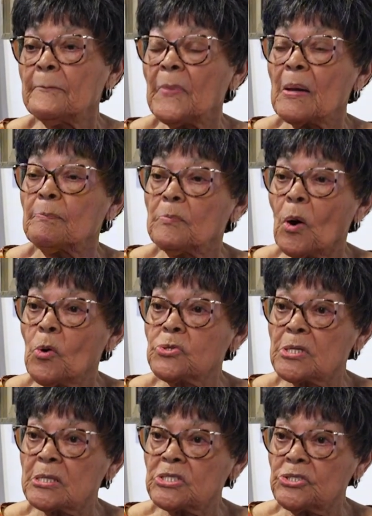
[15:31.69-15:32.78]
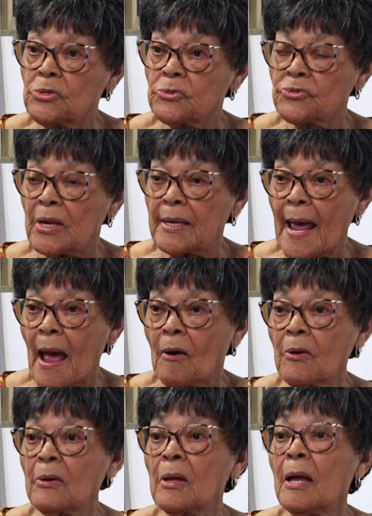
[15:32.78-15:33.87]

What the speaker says: But most of the children now,